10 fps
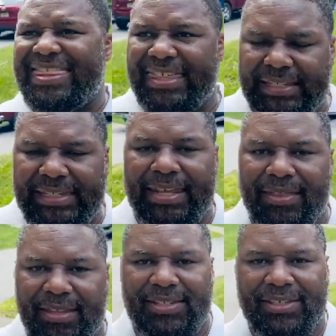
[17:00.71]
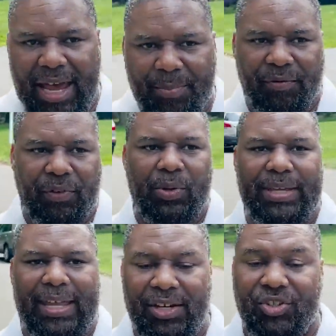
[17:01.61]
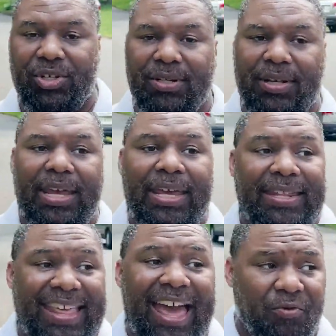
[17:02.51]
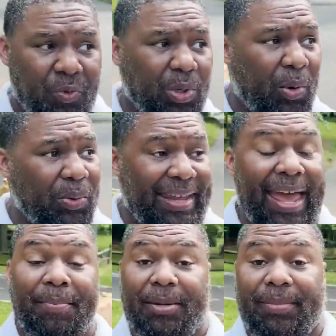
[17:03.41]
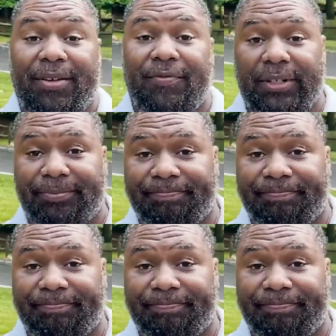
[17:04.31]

this and this type of location. That will only happen in Plainfield.